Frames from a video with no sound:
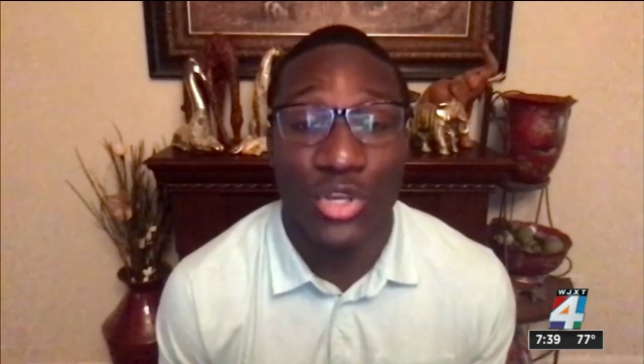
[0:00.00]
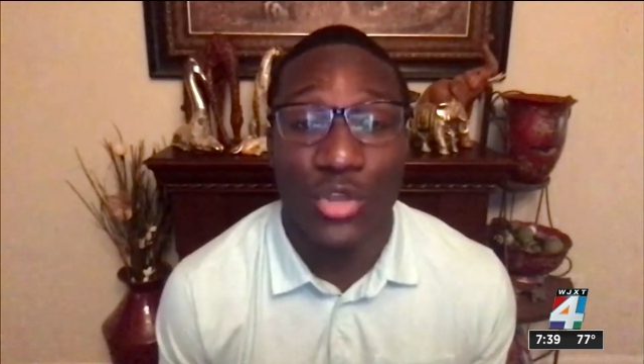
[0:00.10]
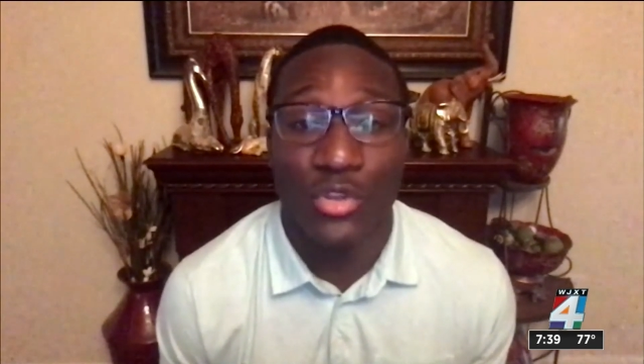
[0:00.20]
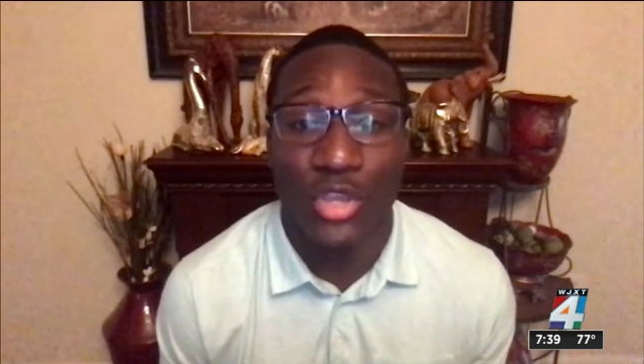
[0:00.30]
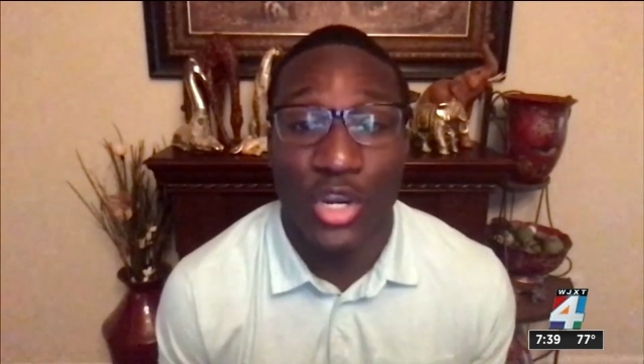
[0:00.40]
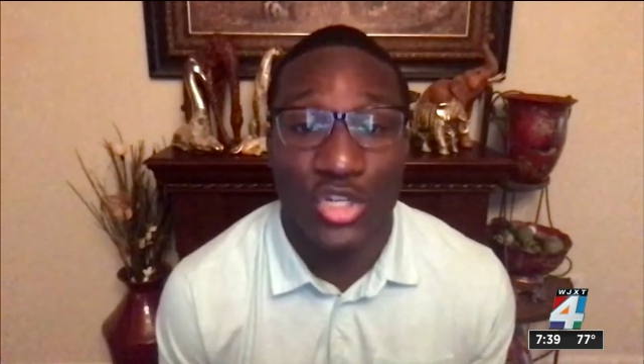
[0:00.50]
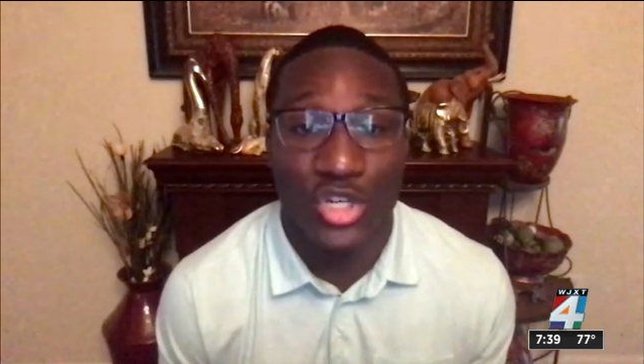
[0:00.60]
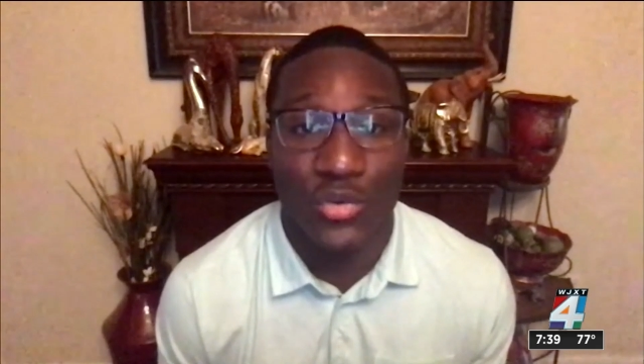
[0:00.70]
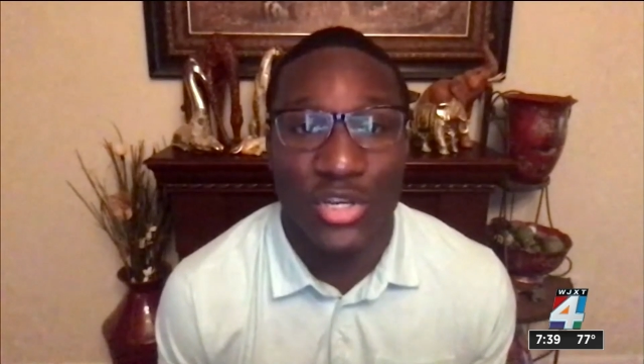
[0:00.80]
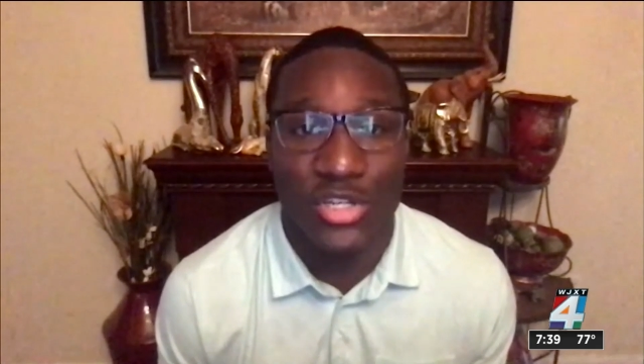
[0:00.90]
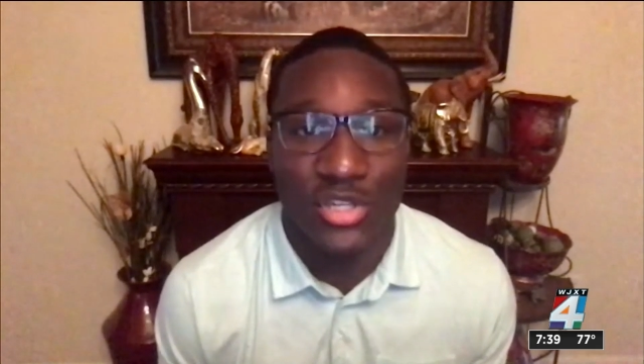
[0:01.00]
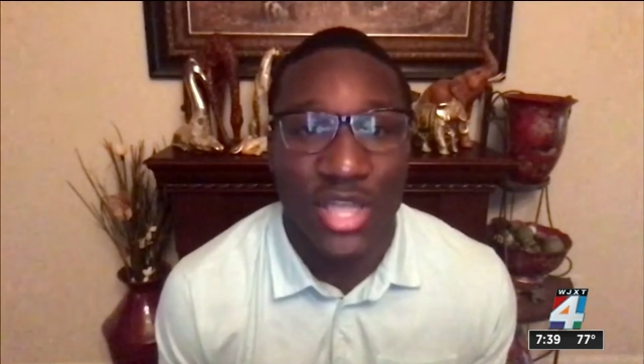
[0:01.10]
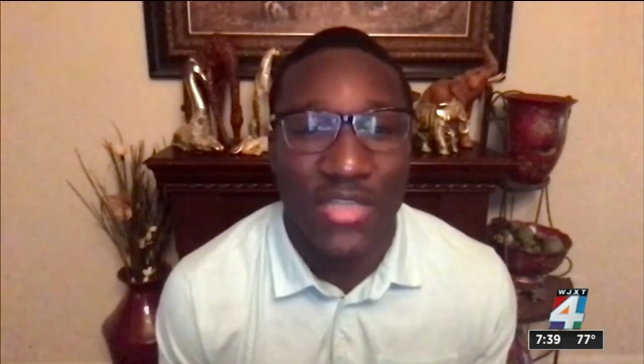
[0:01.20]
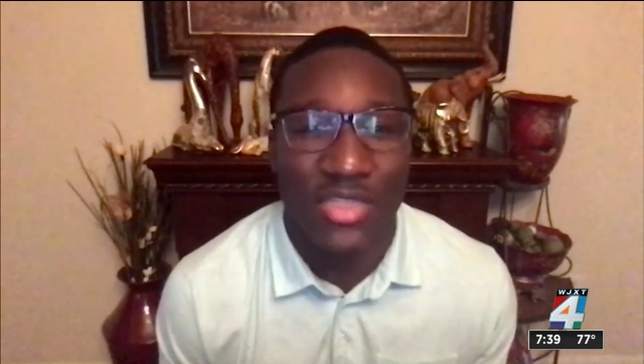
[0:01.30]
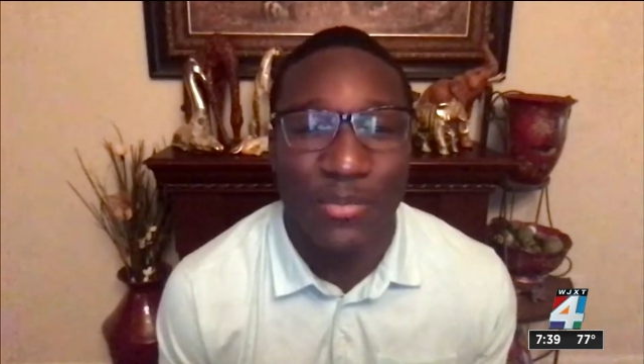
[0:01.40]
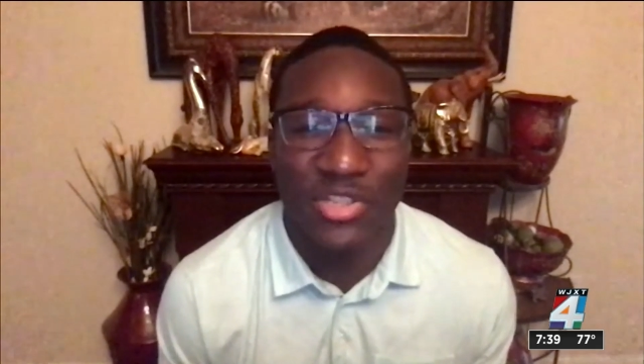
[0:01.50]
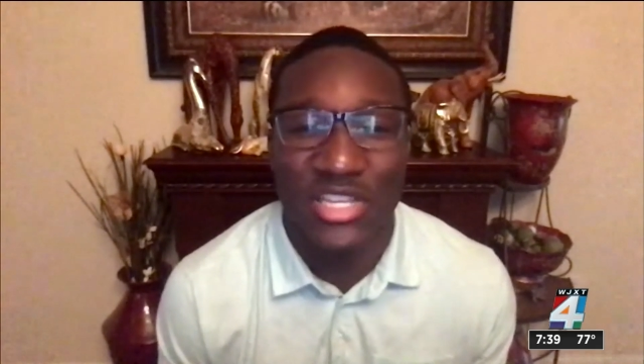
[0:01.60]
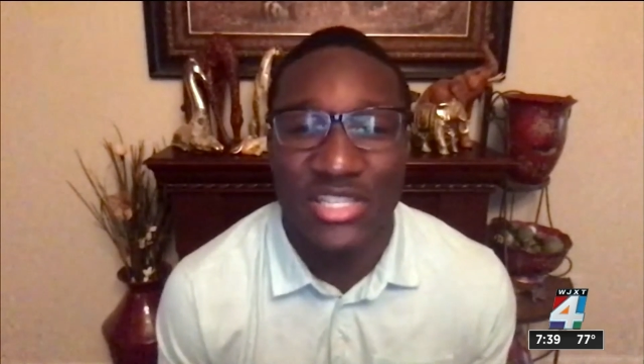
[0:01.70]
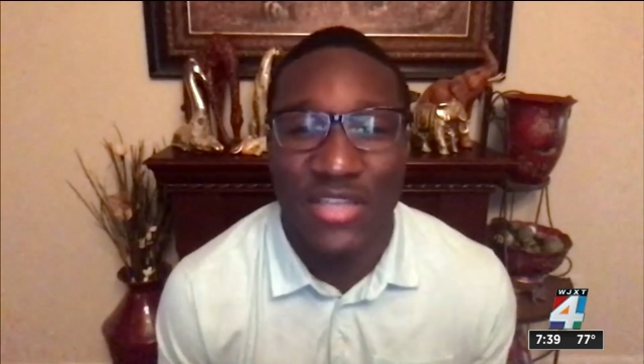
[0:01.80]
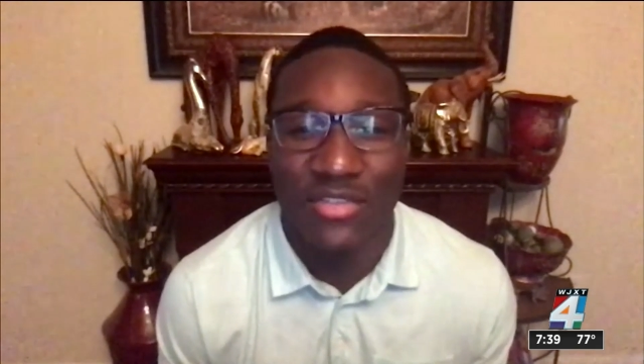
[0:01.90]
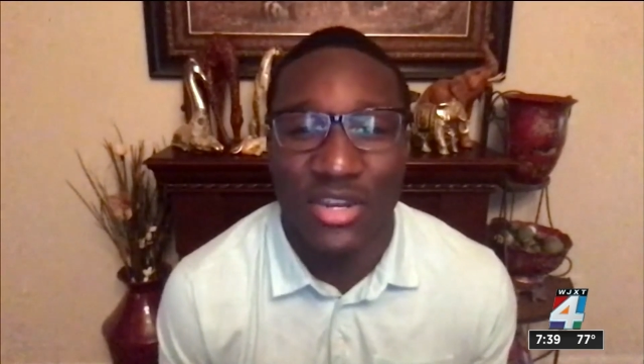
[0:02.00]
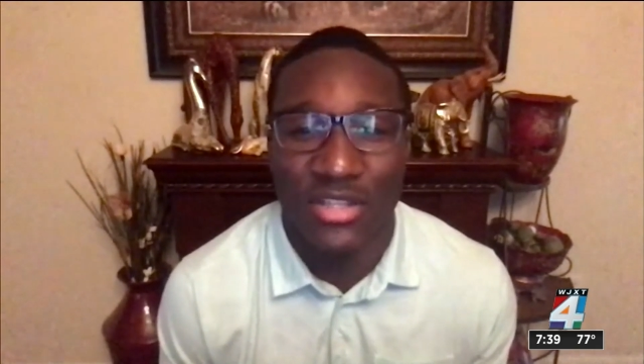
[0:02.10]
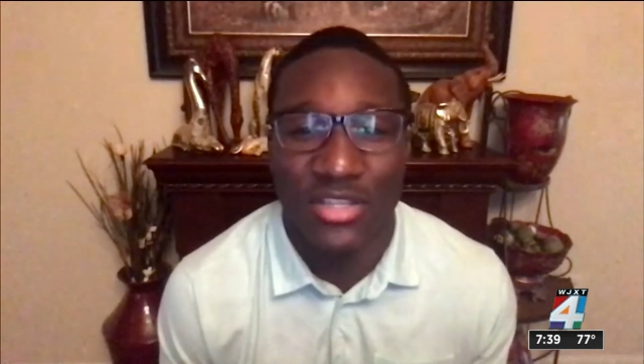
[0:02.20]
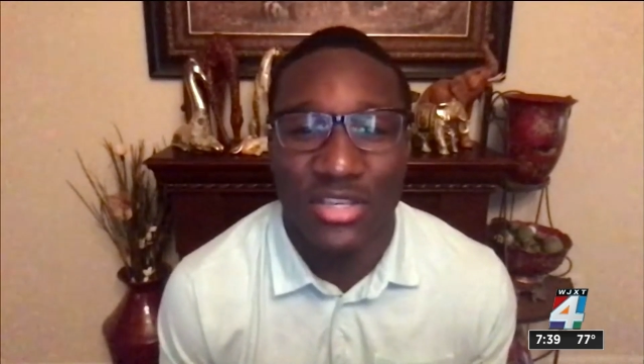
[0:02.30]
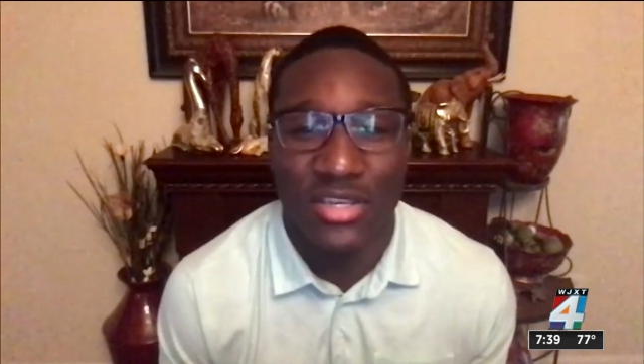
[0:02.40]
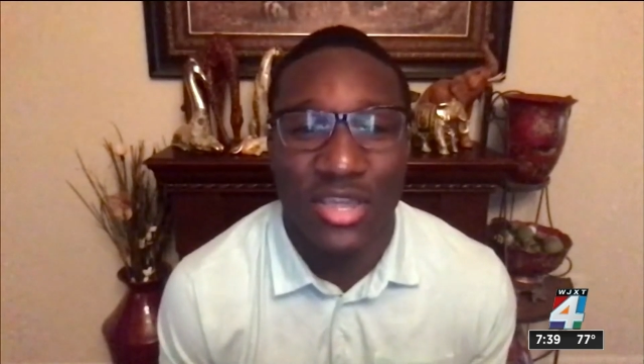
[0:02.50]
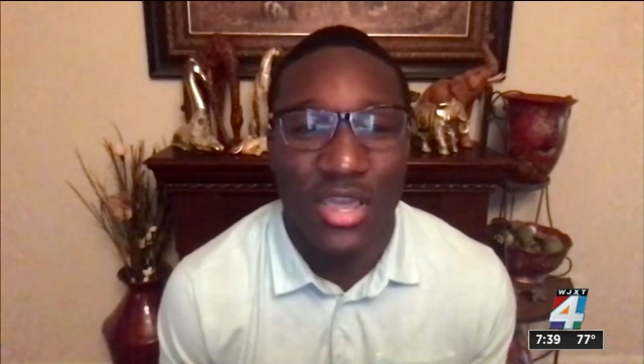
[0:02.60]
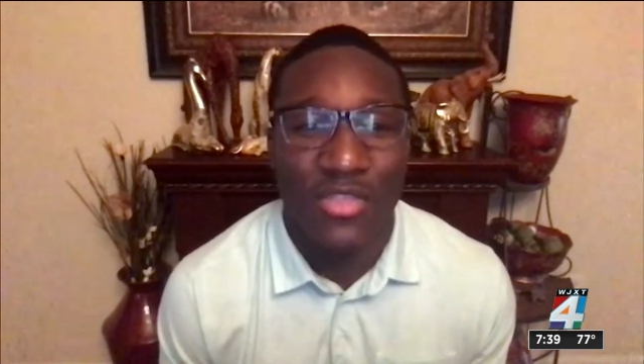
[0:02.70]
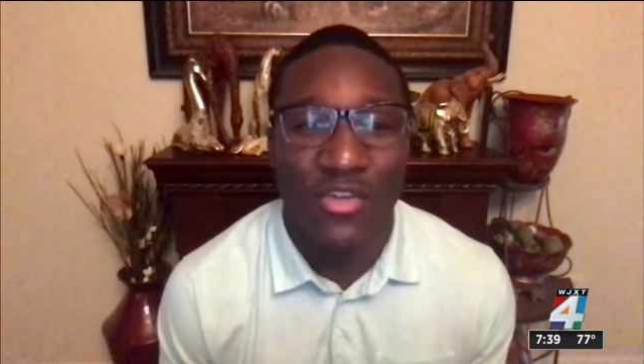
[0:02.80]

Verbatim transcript: you know, the younger generation, like the Police Athletic League.